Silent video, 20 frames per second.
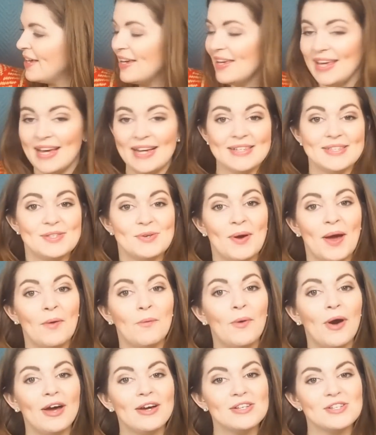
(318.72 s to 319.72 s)
yeah, so I
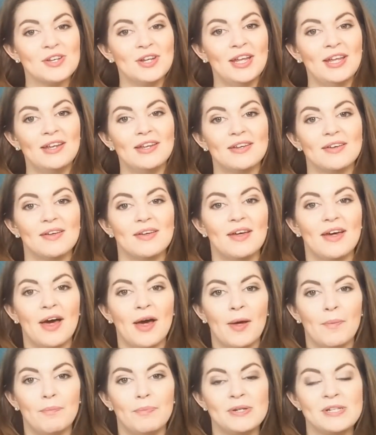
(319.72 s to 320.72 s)
worked on it
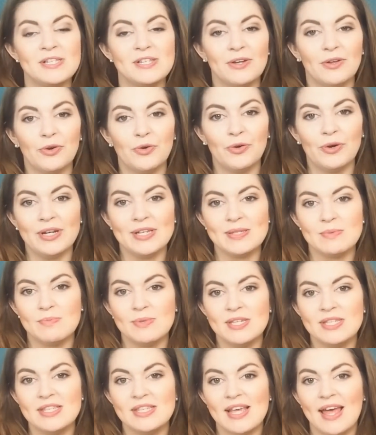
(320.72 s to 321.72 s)
up until
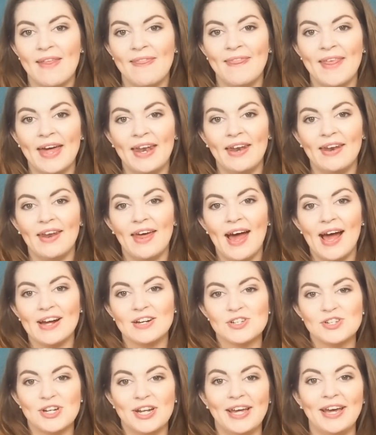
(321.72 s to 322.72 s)
Christmas, and then
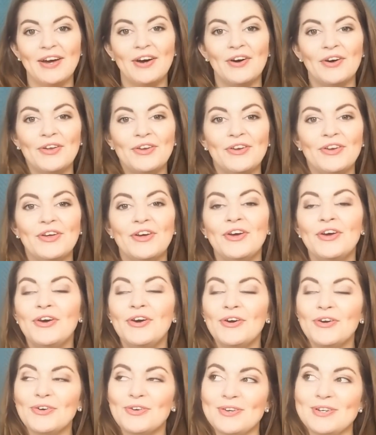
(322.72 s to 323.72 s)
actually on
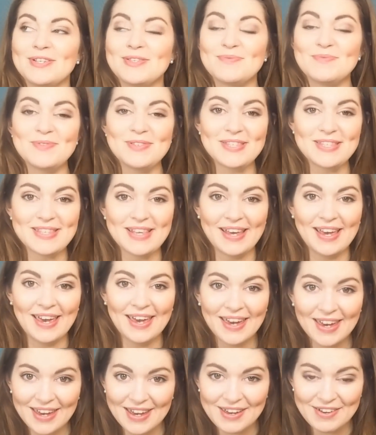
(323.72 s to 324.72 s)
Christmas
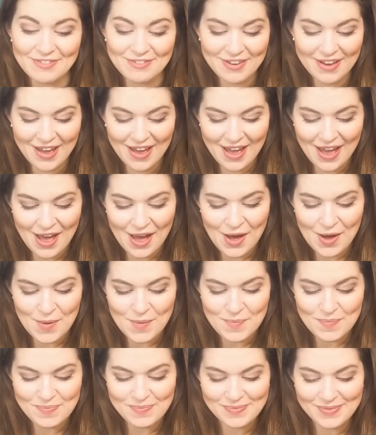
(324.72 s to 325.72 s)
Eve
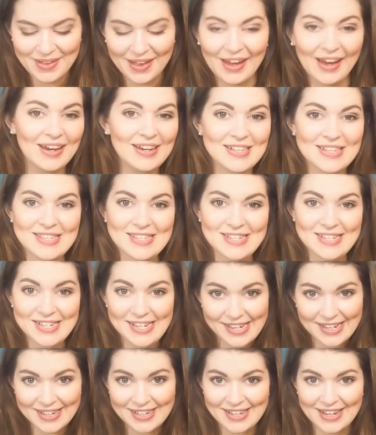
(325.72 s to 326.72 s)
I
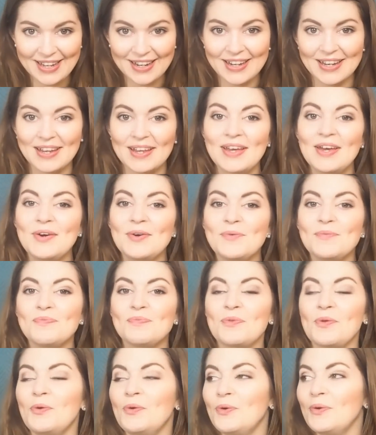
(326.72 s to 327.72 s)
steeked it,
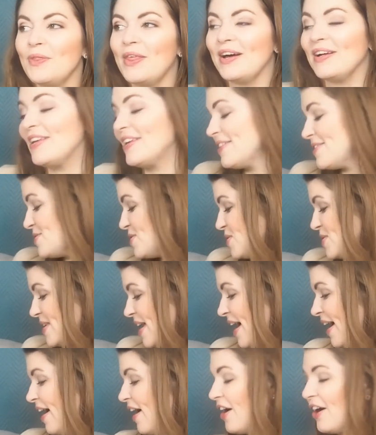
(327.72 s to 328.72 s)
or that is to say
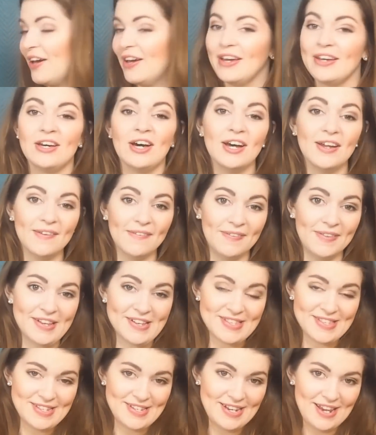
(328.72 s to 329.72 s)
I cut the
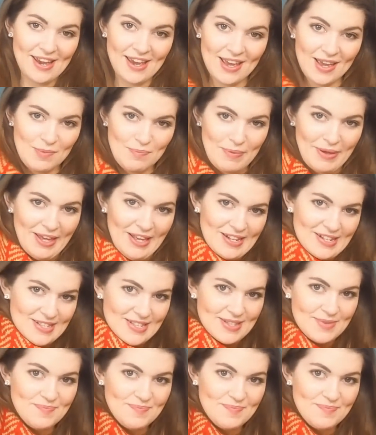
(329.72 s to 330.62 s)
steek, because